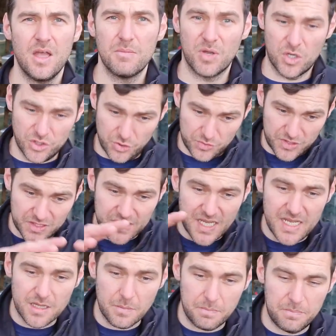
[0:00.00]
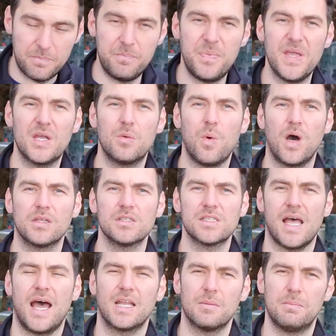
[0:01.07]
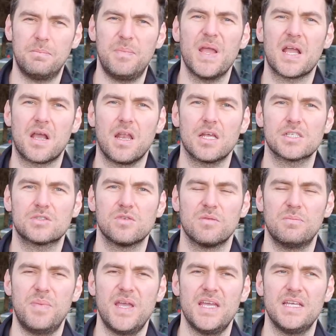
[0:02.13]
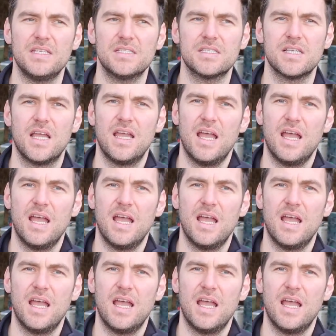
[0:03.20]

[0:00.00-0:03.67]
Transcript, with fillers: because you'd see the big ones that had a big cluster of bees,